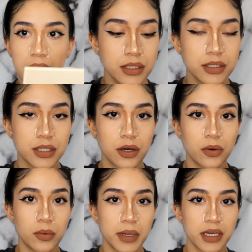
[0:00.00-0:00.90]

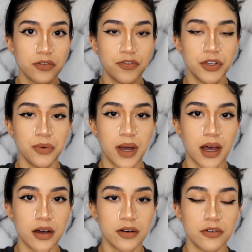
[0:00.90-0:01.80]
So if you
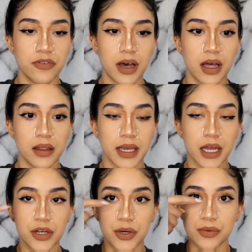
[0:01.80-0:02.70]
have like
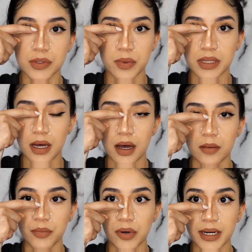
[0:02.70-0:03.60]
a nose with a
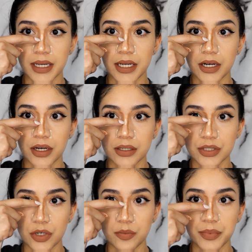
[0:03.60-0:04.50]
hump right here,
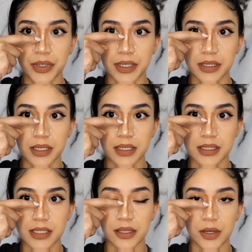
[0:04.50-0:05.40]
don't put the
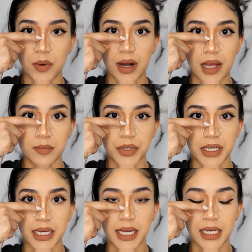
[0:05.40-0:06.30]
concealer where I'm
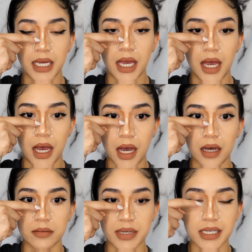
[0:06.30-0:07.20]
putting it,
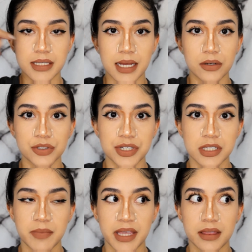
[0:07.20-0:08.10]
because that'll
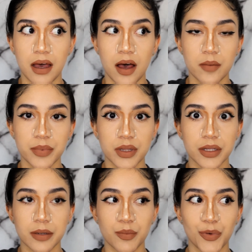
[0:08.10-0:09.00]
just make the hump
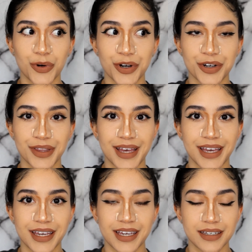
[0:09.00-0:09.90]
look more
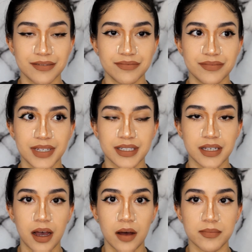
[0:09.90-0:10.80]
like it's a
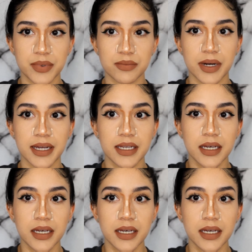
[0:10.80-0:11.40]
hump, right?